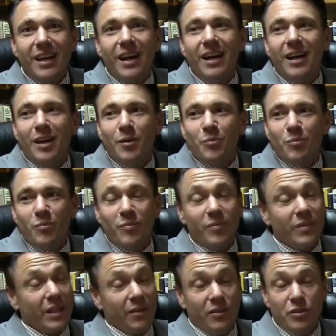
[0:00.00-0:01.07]

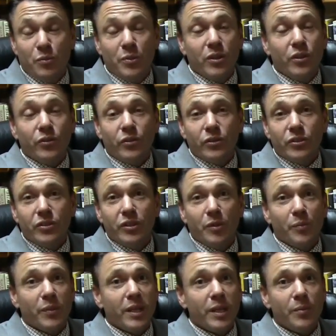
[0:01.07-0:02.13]
That was beautiful too, the
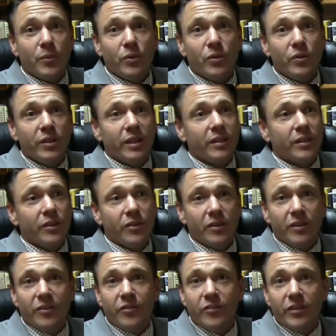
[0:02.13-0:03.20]
people. You get to go to
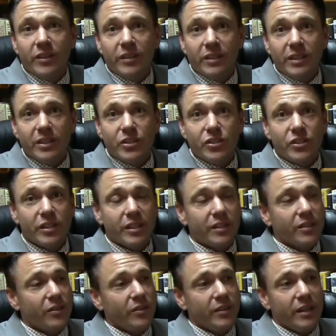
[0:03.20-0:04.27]
the village, you get
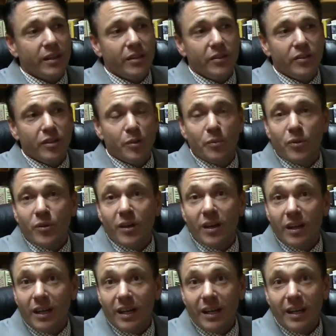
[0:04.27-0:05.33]
to go down to the
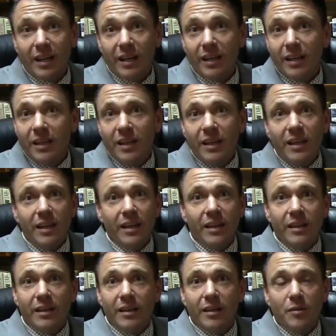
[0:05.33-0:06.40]
barangay
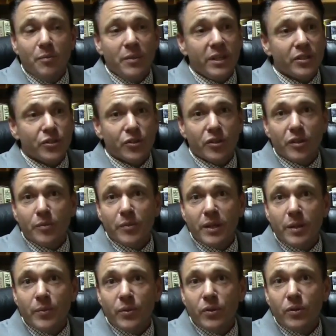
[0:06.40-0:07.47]
and minister to the
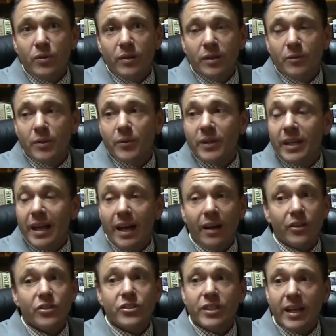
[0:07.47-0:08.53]
people. And we went
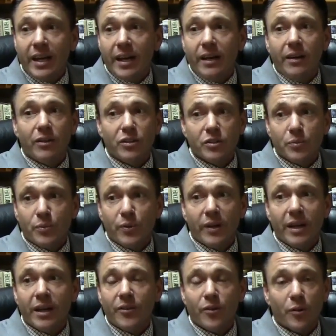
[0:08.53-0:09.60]
house to house
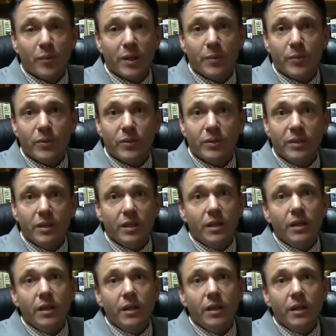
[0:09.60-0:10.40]
praying for people.